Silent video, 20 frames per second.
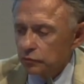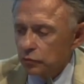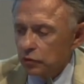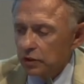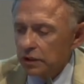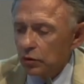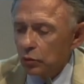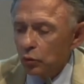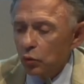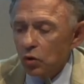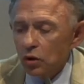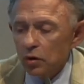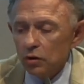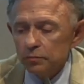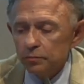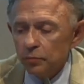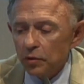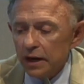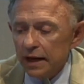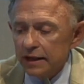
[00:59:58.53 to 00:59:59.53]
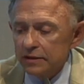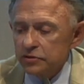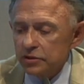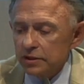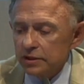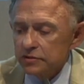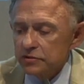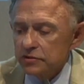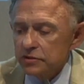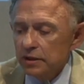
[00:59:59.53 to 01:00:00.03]
real world
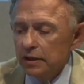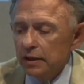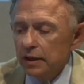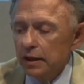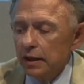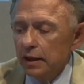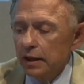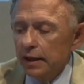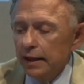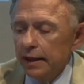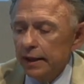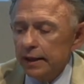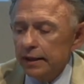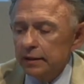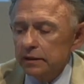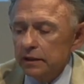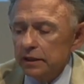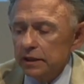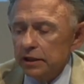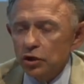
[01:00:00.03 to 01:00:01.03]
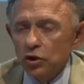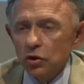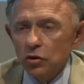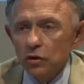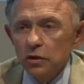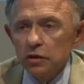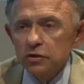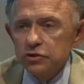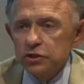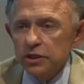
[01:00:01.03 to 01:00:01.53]
projects, and
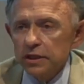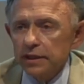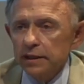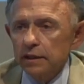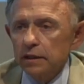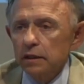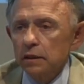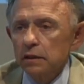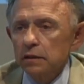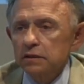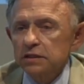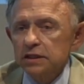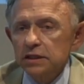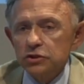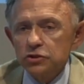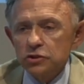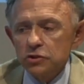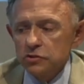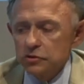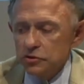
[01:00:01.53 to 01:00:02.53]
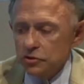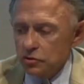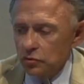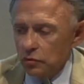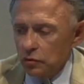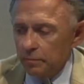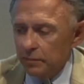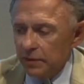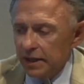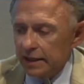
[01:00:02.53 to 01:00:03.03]
encouraging teachers to
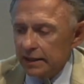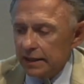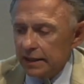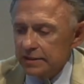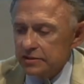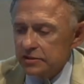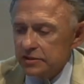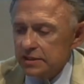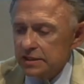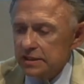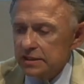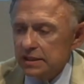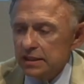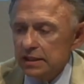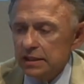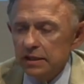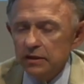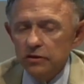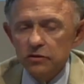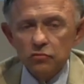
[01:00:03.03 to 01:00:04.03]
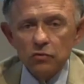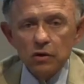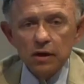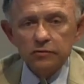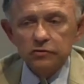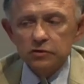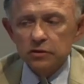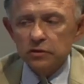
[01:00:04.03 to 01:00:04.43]
embed ICT throughout